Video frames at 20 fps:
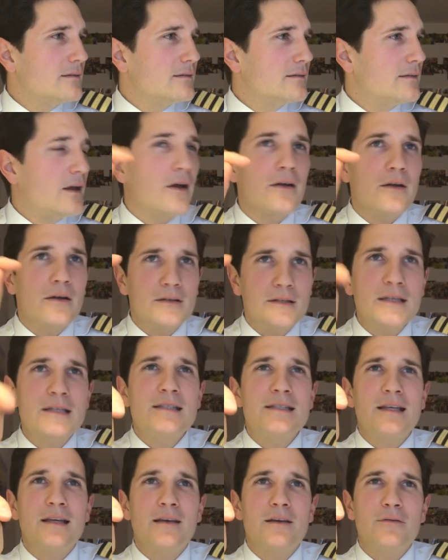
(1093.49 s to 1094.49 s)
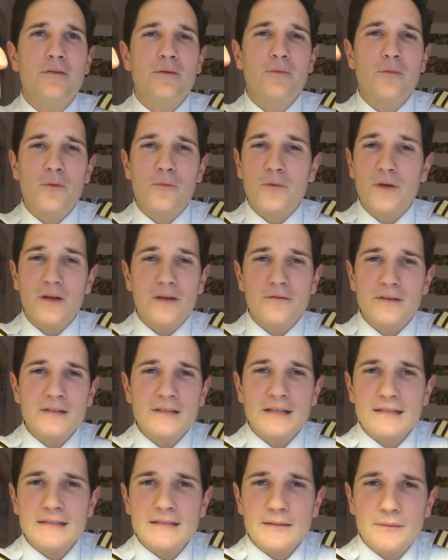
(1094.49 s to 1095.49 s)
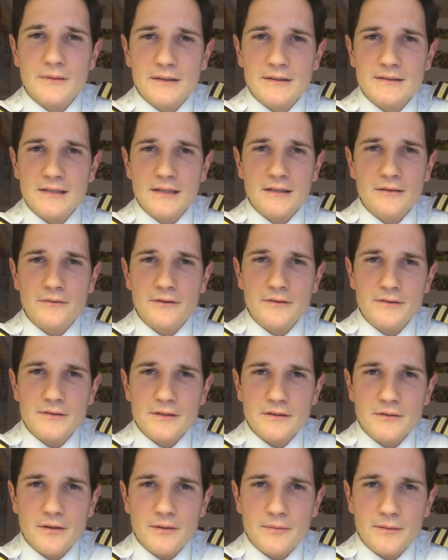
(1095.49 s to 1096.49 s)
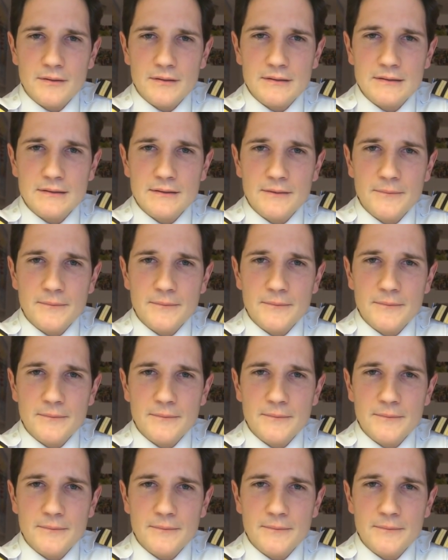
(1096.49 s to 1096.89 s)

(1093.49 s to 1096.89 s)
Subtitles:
No, this year for 1 week. Fantastic place. Tel Aviv is a great place.